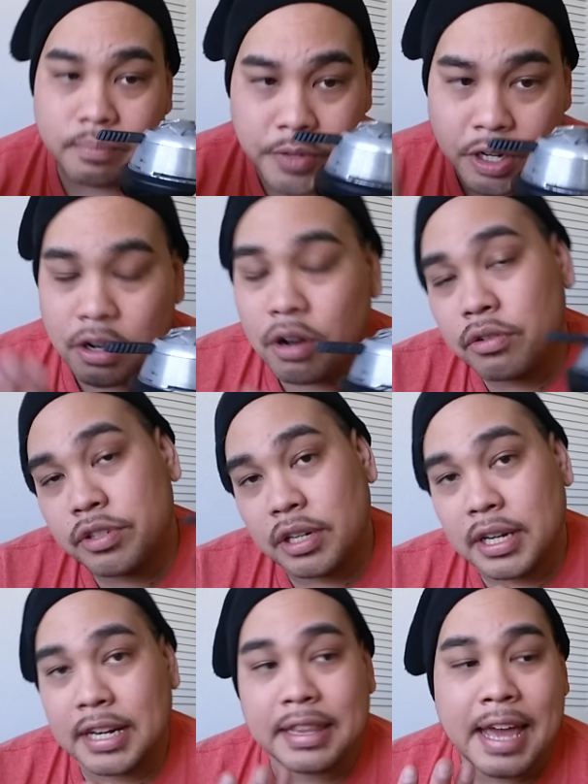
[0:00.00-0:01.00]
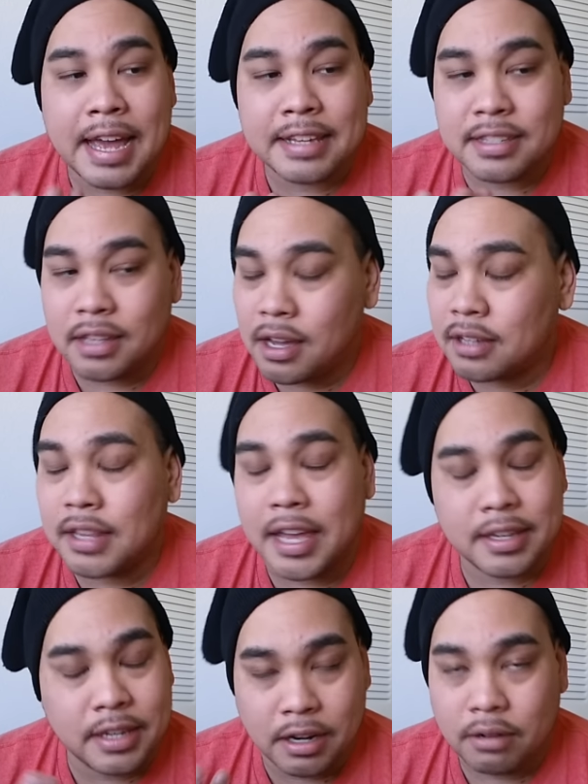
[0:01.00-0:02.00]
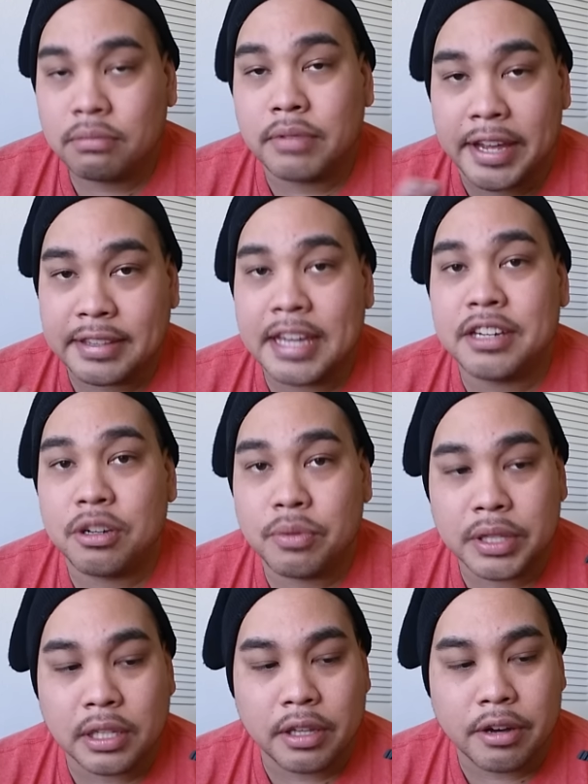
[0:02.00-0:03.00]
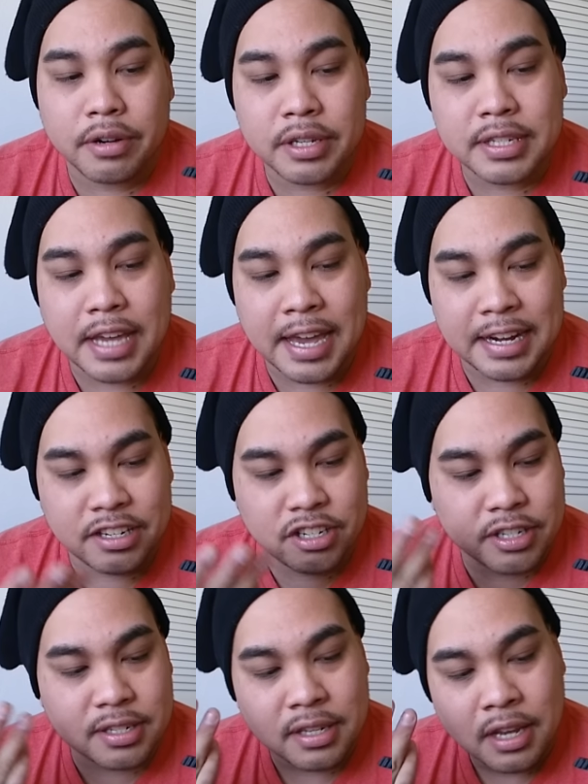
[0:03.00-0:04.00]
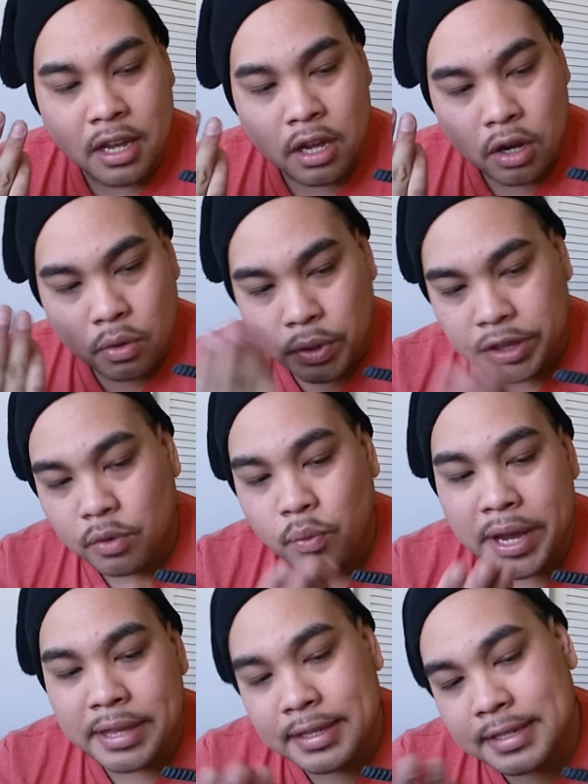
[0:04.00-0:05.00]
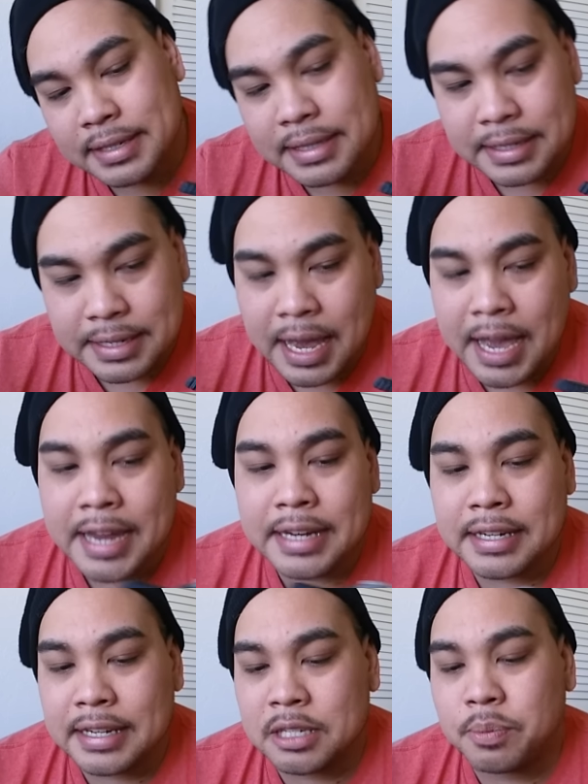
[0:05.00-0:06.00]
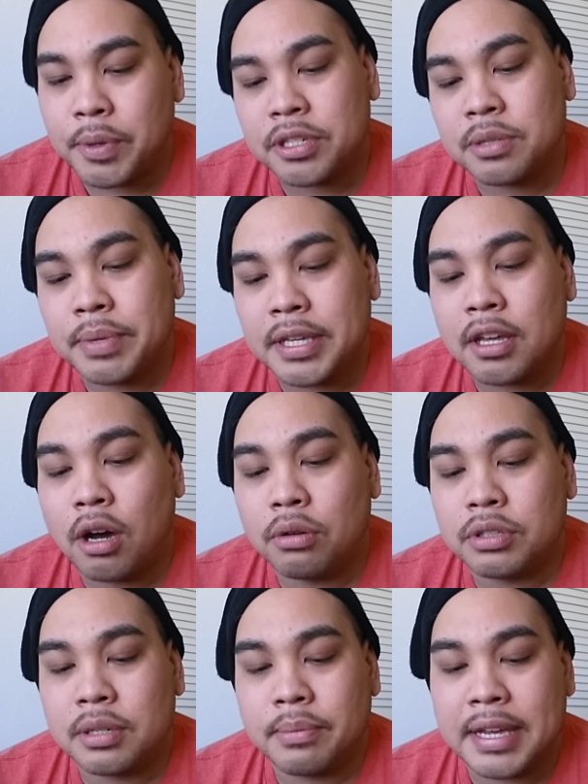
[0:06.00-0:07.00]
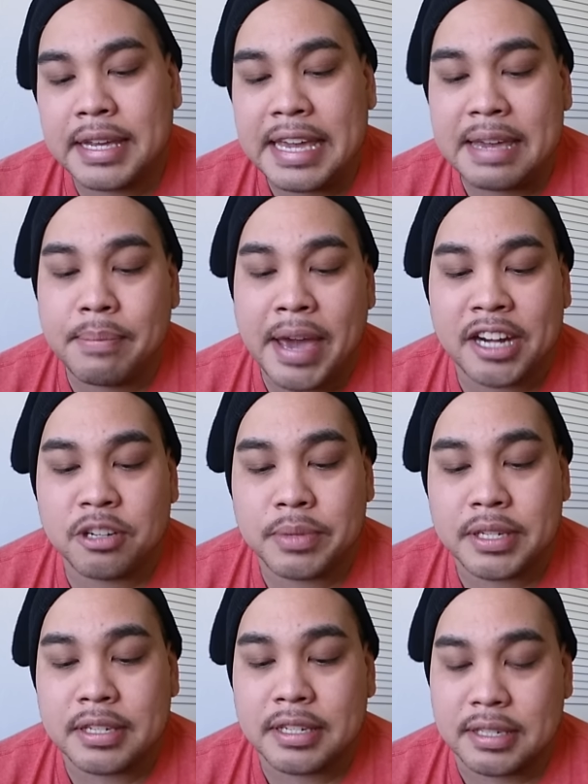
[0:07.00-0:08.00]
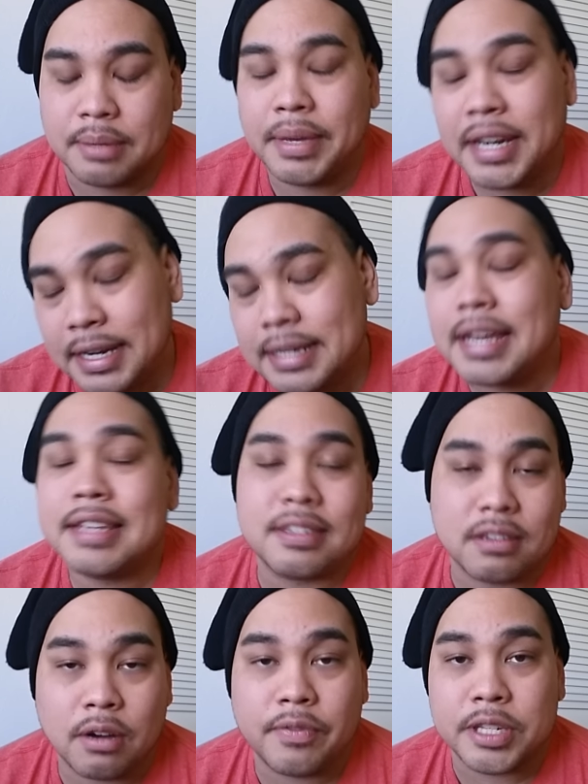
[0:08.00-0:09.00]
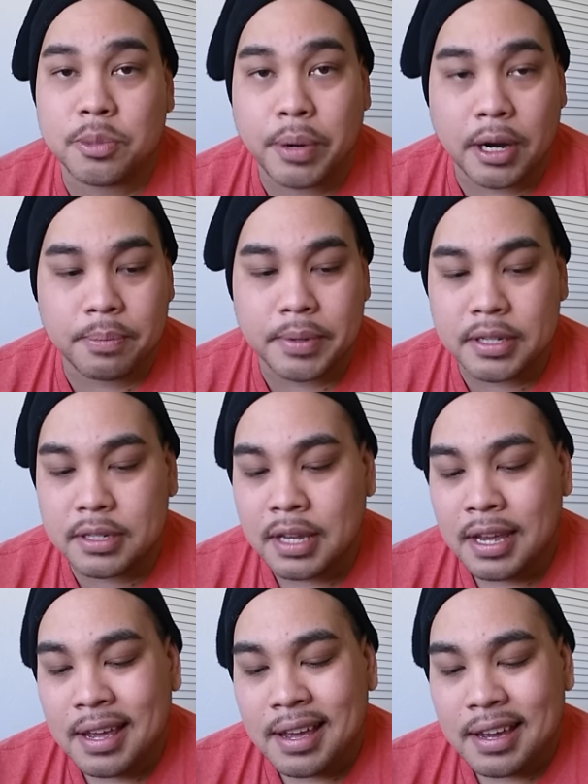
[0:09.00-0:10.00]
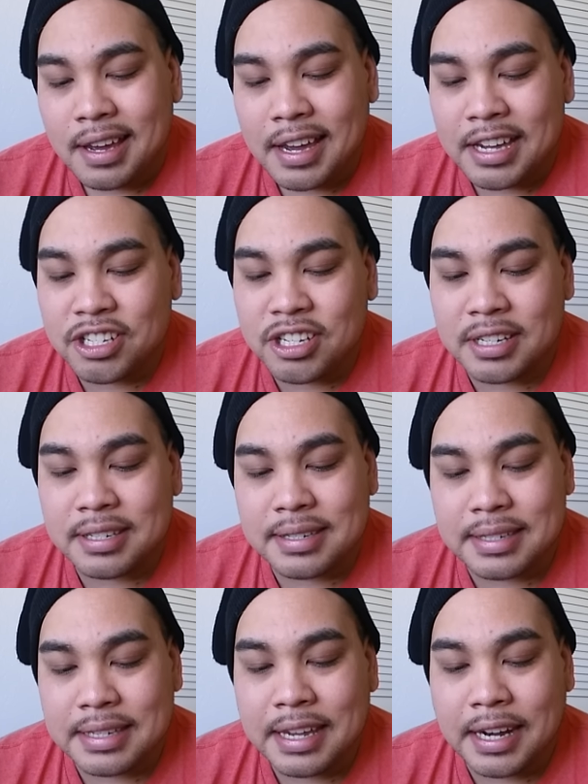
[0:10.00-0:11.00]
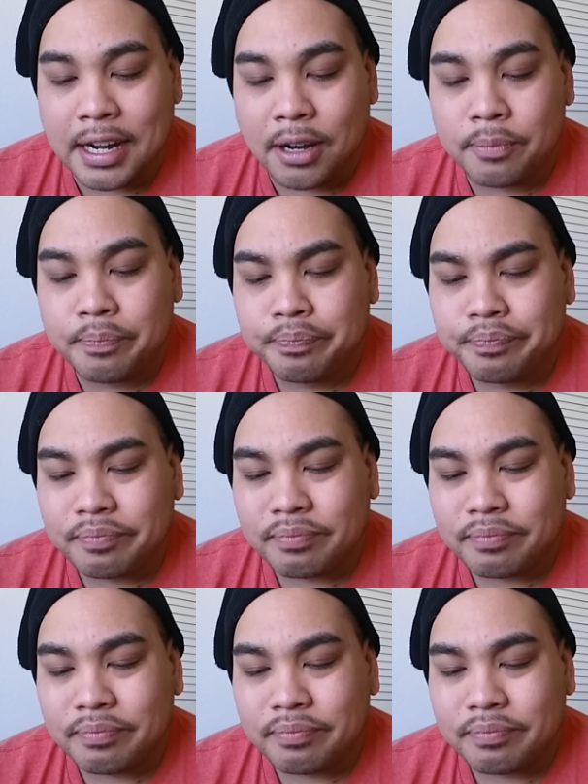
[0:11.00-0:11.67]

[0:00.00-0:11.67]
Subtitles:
Your coals are gonna last long, like you know, like they do with the Lotus. And it's just with the way this is designed, it's supposed to be the ultimate heat management system, and it does serve its purpose. It's just, you know,